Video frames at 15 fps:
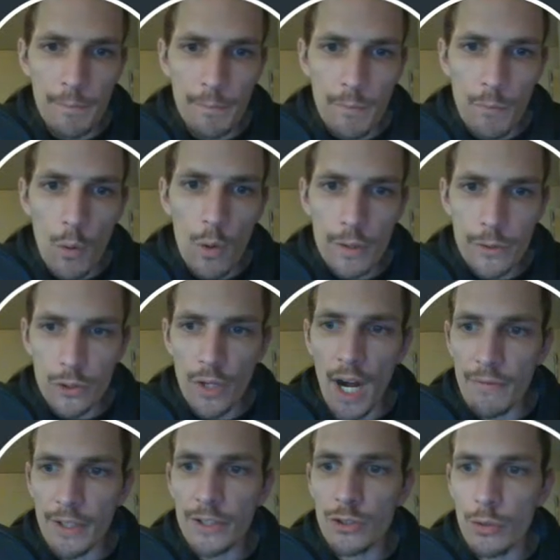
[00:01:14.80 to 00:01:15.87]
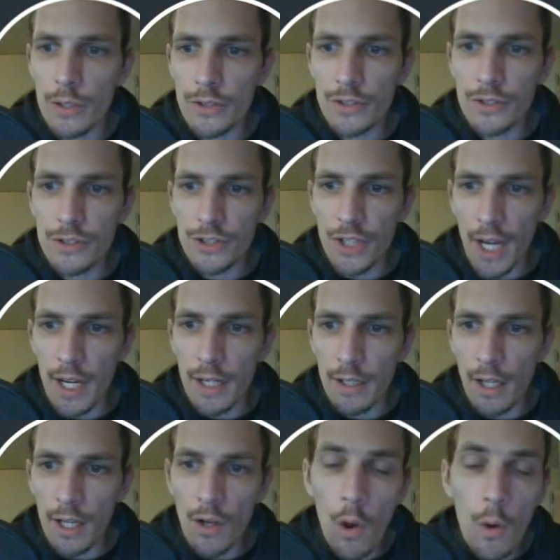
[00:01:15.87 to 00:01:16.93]
more traffic sources
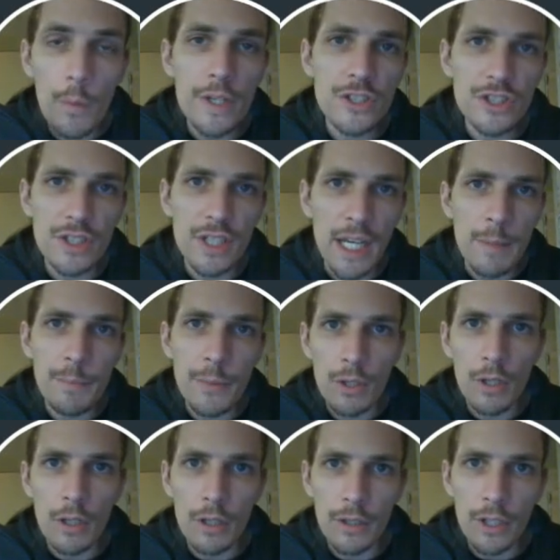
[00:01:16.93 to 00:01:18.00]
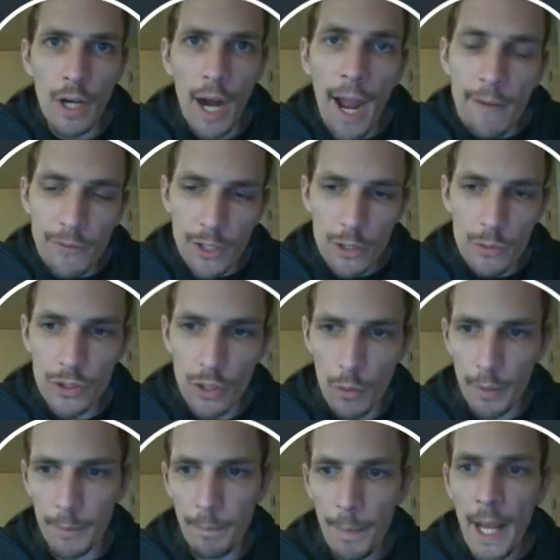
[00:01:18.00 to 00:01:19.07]
and always keep your avenues
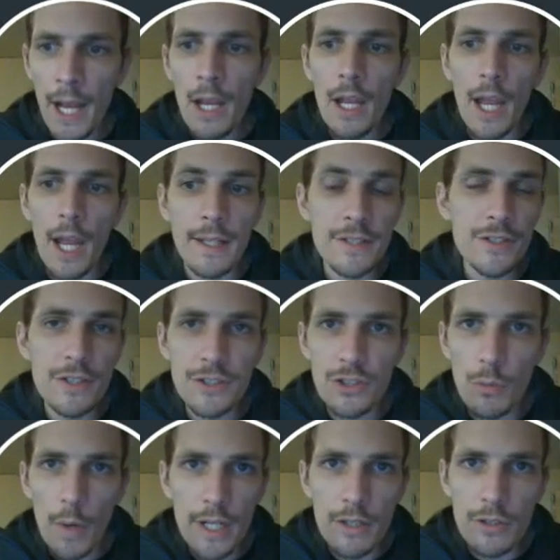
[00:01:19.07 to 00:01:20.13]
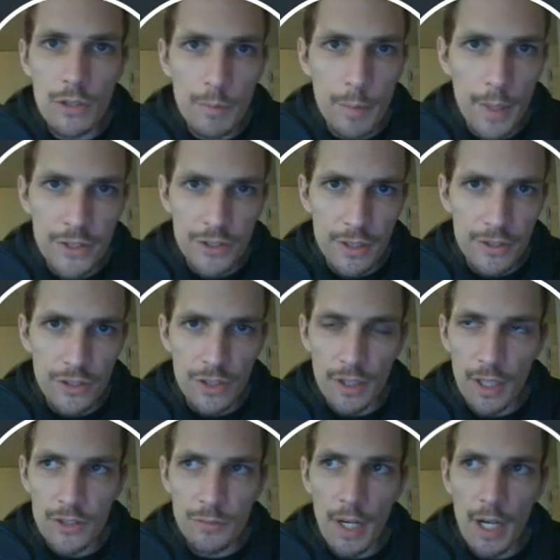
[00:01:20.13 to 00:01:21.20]
open. And this is the way to do business. It
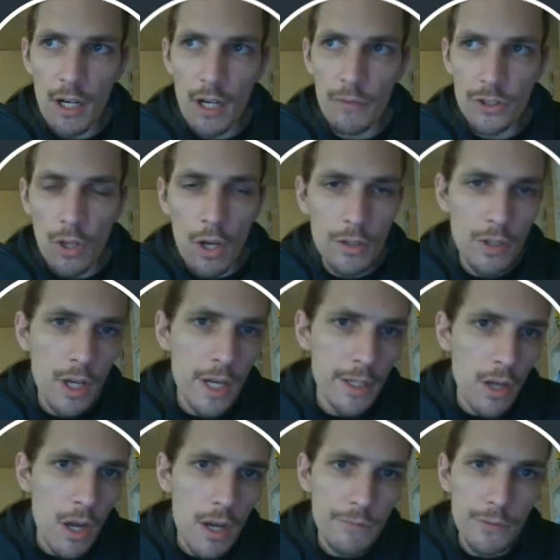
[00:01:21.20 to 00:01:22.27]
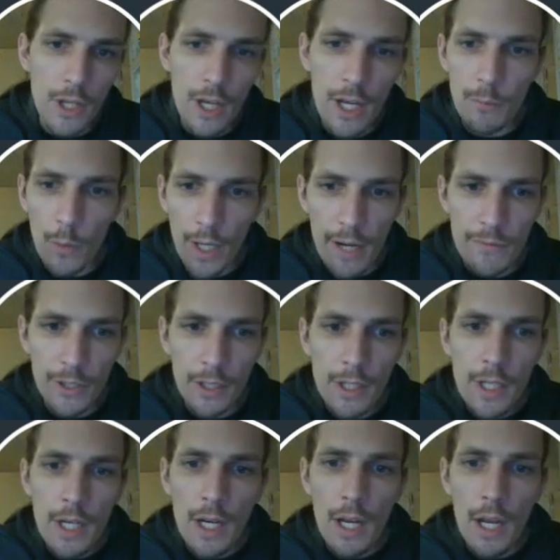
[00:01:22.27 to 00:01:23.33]
doesn't matter if it's online, offline, whatever.
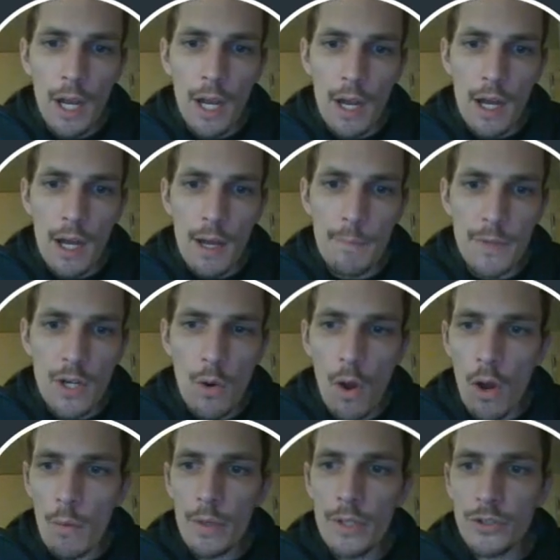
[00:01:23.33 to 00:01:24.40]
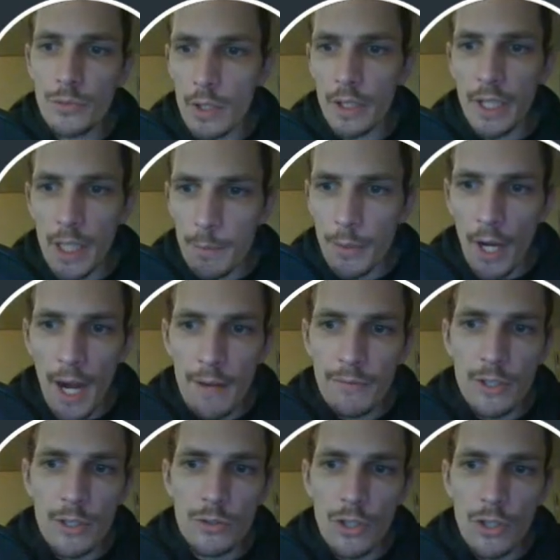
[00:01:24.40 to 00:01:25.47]
You always want to keep your
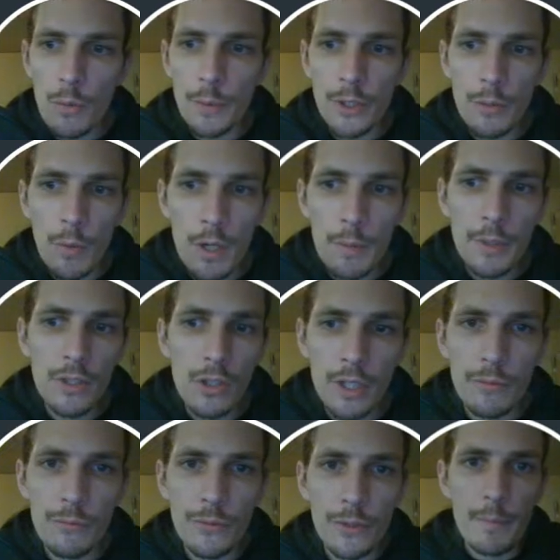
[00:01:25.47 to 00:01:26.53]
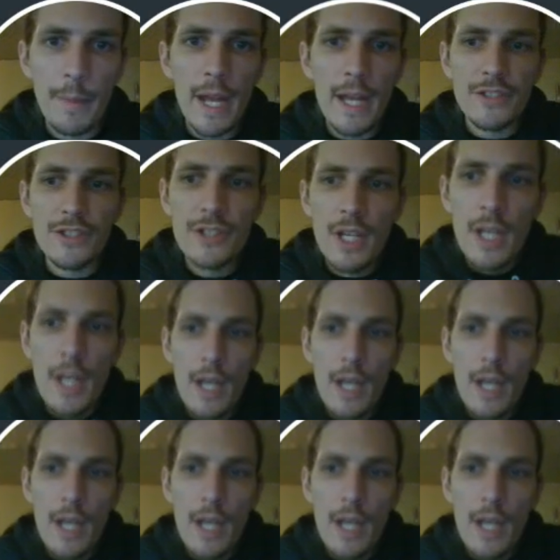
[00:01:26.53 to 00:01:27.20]
avenues open. You want to be looking for the best,